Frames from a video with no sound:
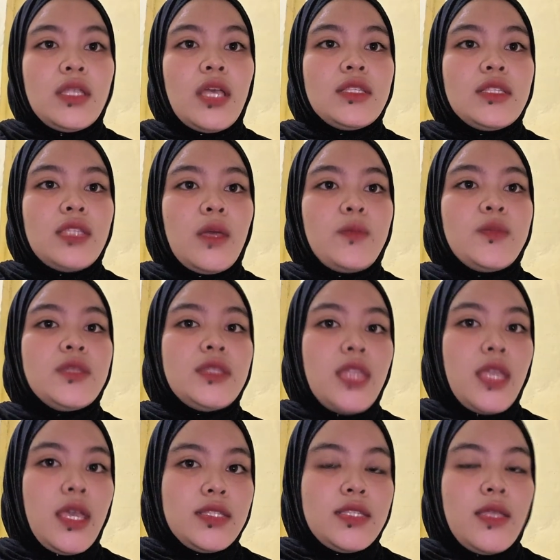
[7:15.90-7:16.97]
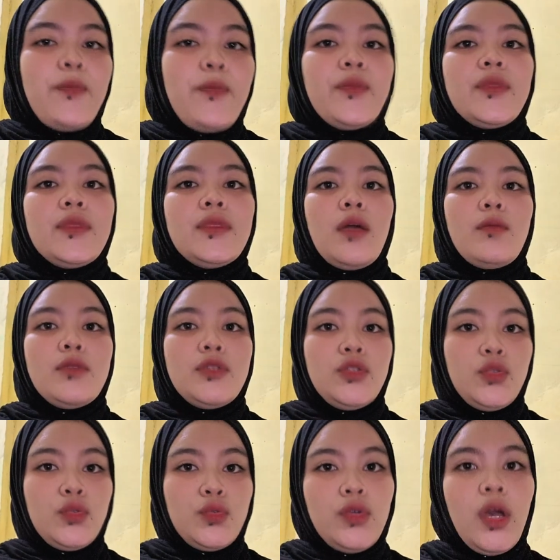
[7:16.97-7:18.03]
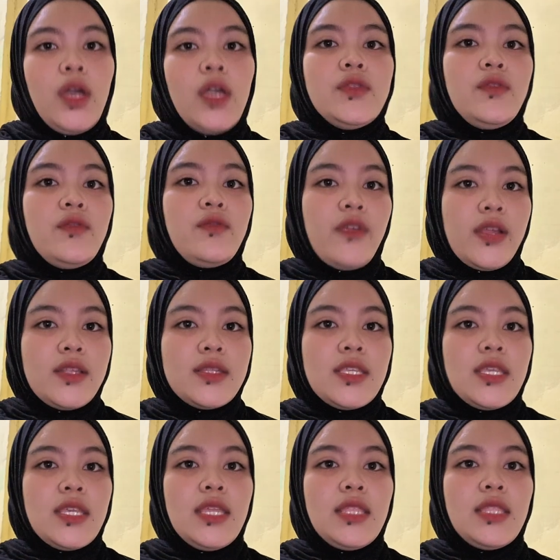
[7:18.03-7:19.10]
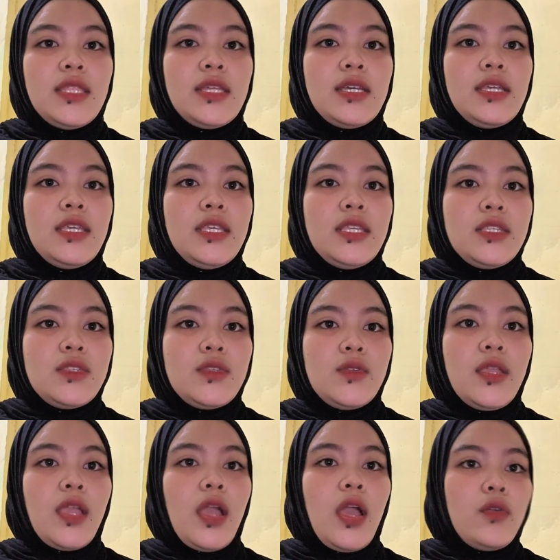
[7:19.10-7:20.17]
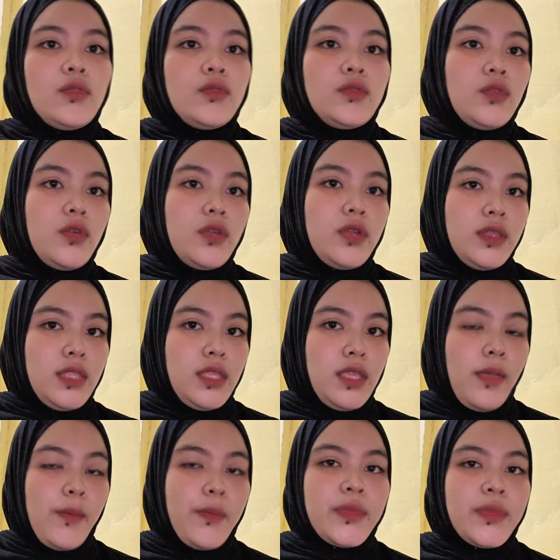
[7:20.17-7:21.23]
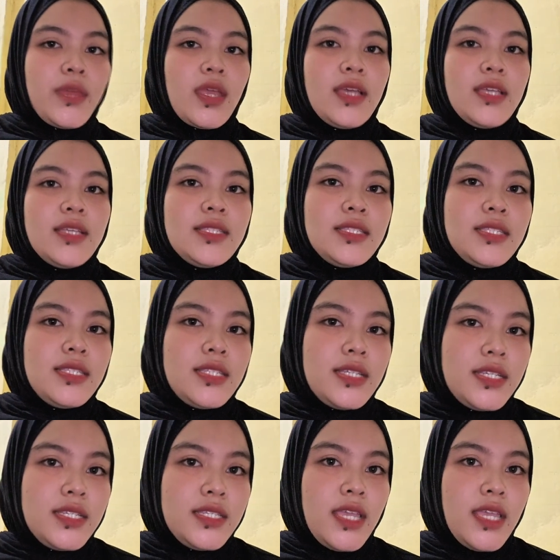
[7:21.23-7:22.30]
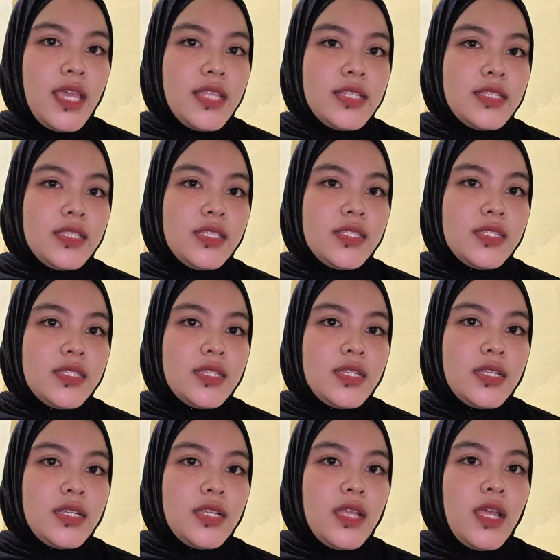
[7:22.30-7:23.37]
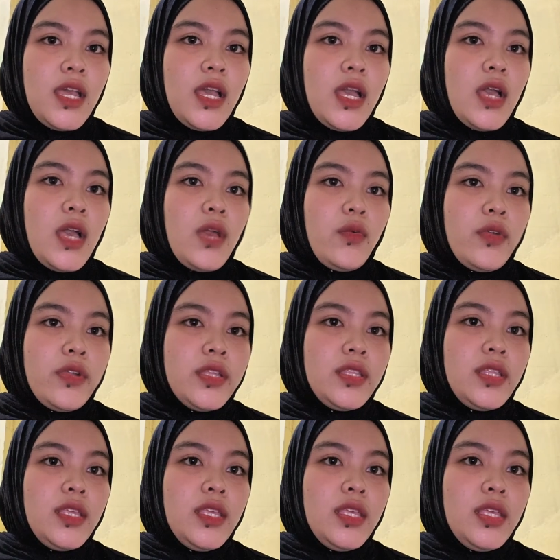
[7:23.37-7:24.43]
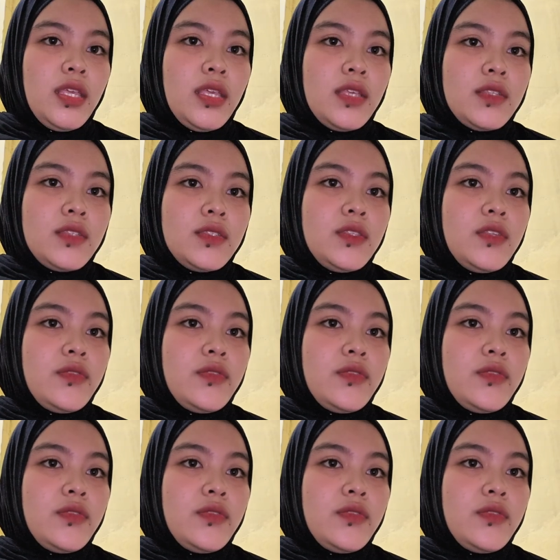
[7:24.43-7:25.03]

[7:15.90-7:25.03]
substance. Number two, different in the issuing authority. A search and seizure warrant is